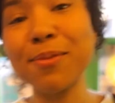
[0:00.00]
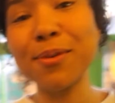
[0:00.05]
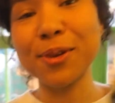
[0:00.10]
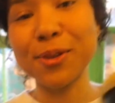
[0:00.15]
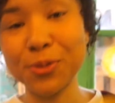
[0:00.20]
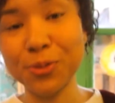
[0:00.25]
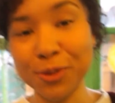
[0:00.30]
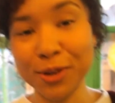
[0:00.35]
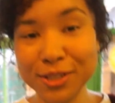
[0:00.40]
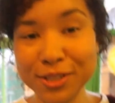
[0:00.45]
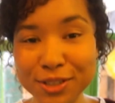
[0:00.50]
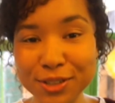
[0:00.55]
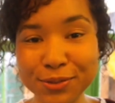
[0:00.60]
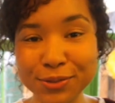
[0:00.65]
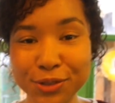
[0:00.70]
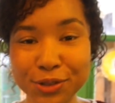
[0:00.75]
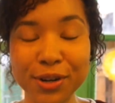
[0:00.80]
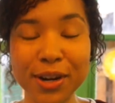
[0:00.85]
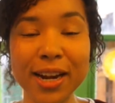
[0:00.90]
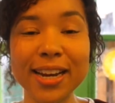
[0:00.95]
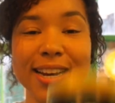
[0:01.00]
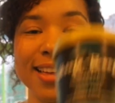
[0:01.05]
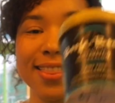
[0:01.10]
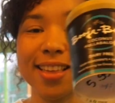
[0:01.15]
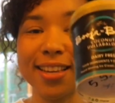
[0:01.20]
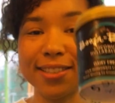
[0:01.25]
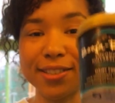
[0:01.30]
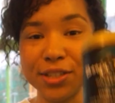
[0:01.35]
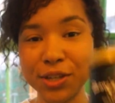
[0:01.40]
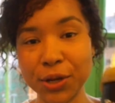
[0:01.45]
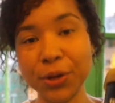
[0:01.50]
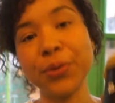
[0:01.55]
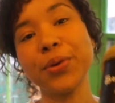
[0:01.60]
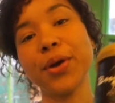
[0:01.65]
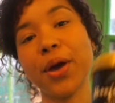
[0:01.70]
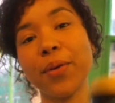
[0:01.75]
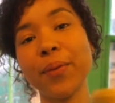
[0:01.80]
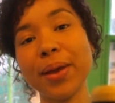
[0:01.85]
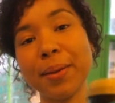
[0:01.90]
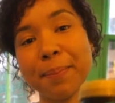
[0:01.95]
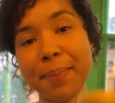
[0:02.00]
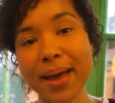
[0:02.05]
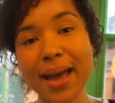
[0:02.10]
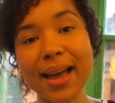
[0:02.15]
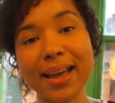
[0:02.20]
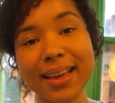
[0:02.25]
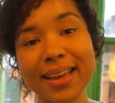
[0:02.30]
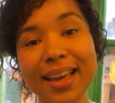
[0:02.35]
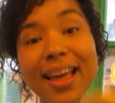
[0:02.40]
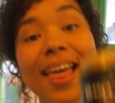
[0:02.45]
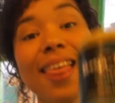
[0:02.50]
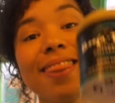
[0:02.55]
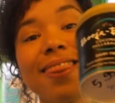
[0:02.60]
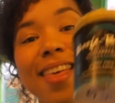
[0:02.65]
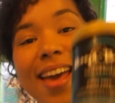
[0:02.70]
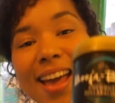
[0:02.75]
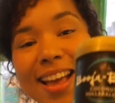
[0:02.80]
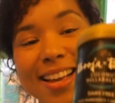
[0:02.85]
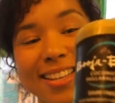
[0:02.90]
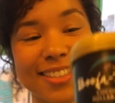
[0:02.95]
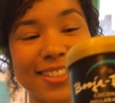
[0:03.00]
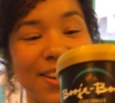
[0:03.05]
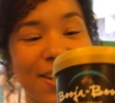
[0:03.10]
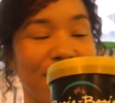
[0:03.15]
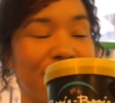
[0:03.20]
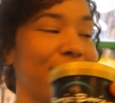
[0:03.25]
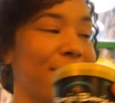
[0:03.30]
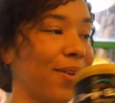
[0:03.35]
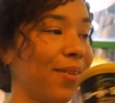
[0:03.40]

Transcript: it because once you've tried it, there's no going back. There is no